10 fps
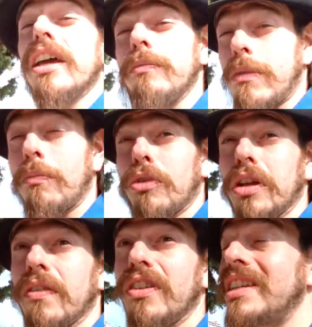in
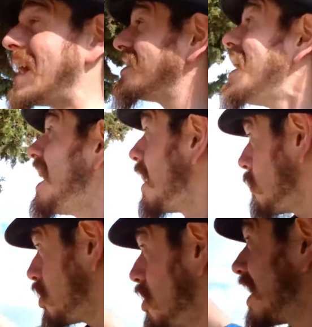memory of the dead. And
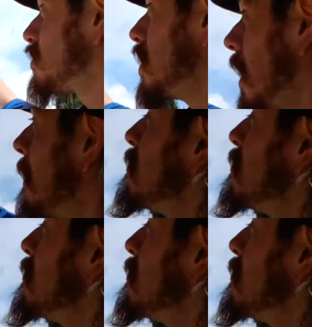when you're actually up